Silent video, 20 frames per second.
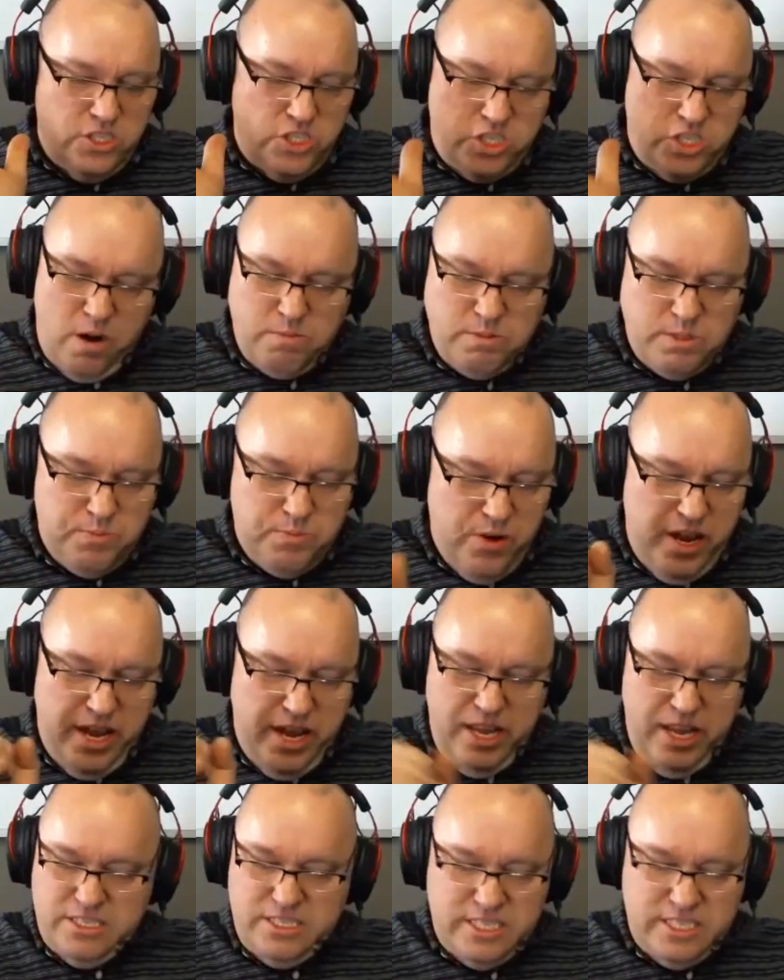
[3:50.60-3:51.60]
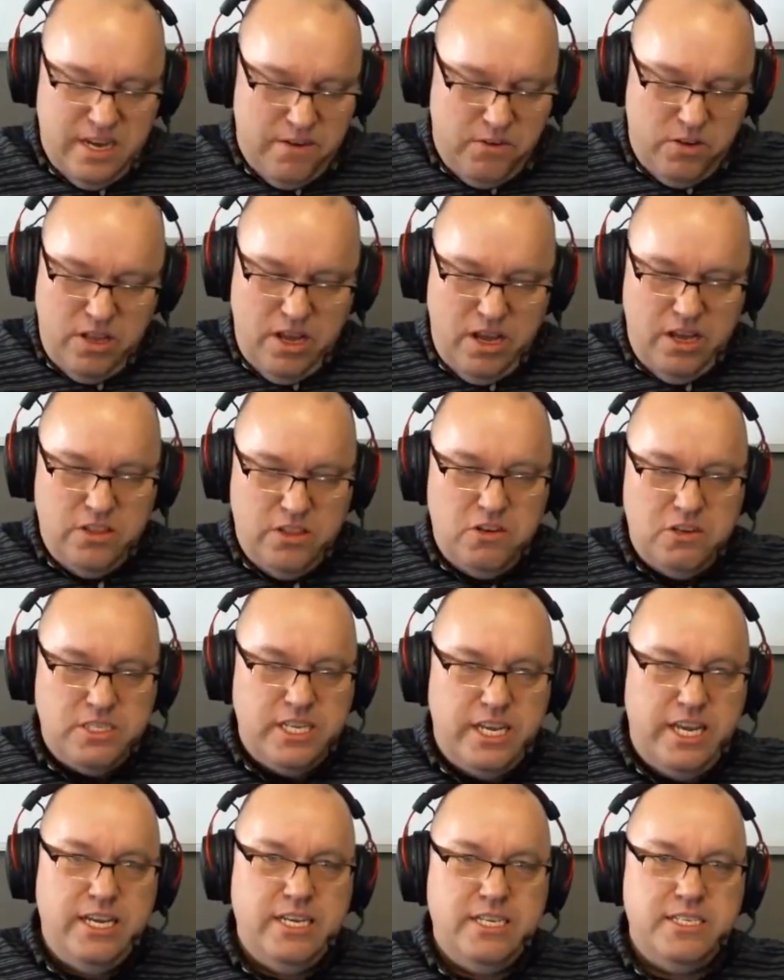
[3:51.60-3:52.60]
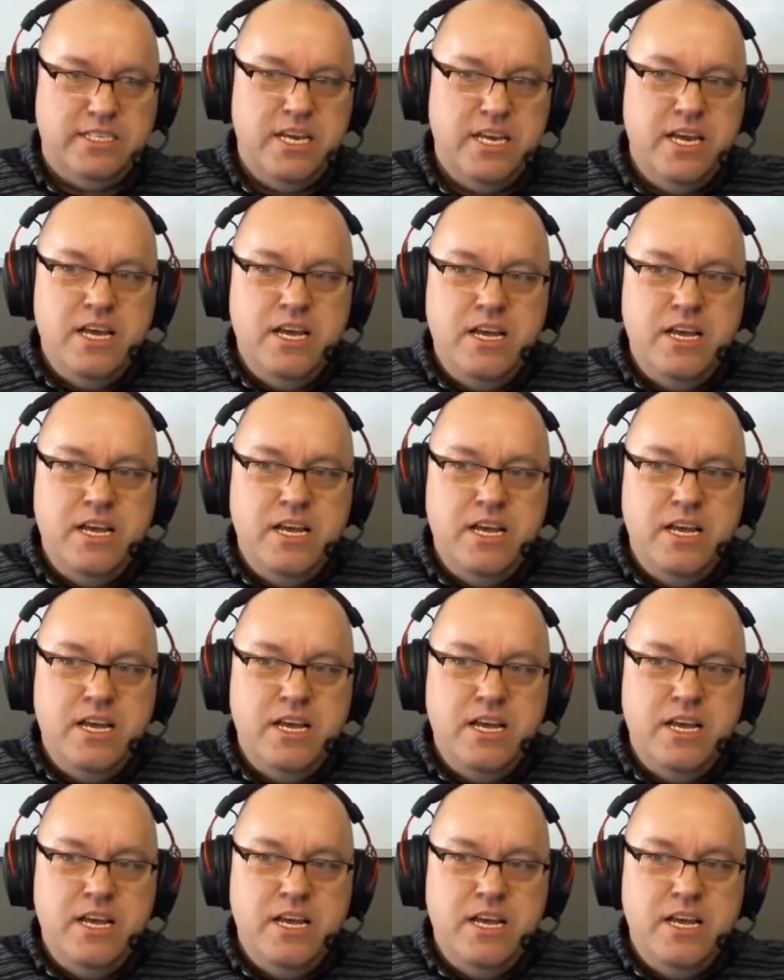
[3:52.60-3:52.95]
SharpSpring, several others, is